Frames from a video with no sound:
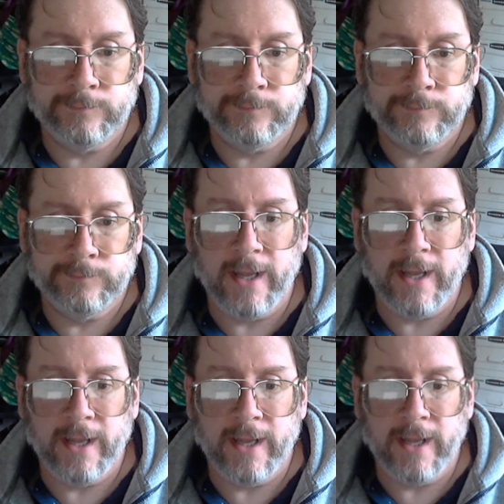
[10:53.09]
Now, right
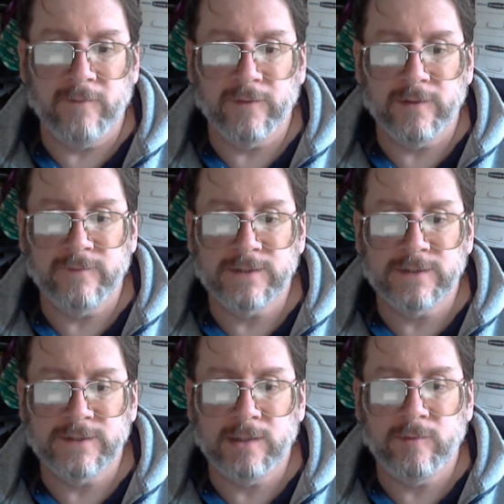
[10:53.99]
now and for the
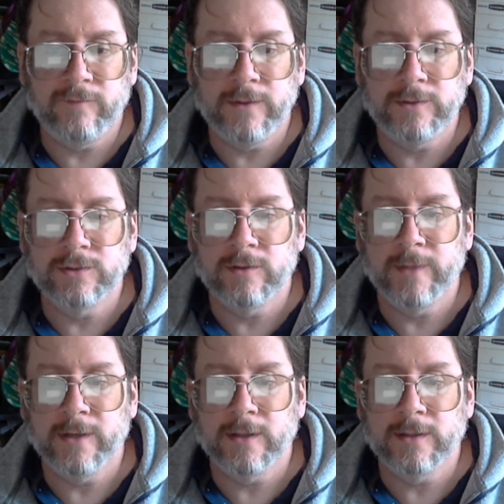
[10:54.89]
foreseeable future,
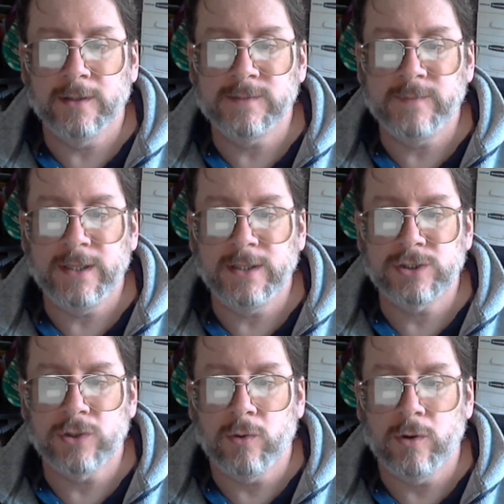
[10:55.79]
America is being
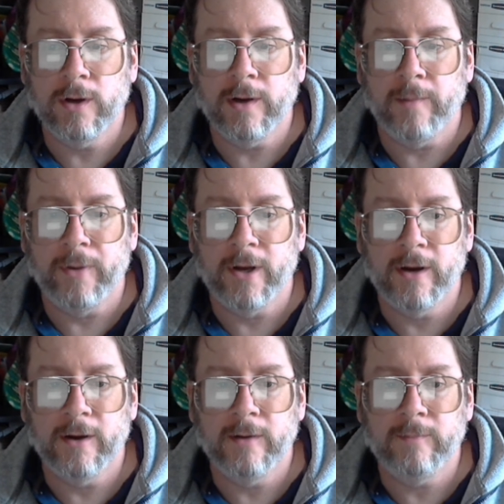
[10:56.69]
torn
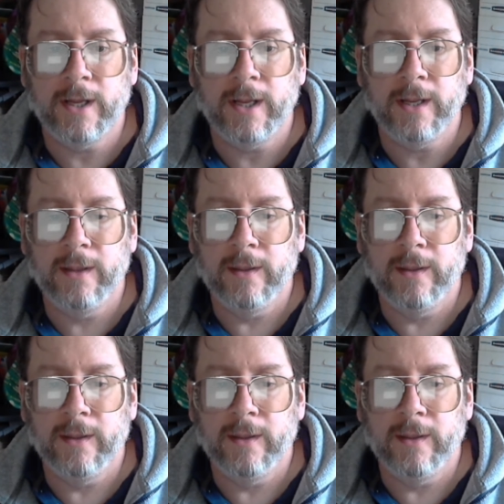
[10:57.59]
apart by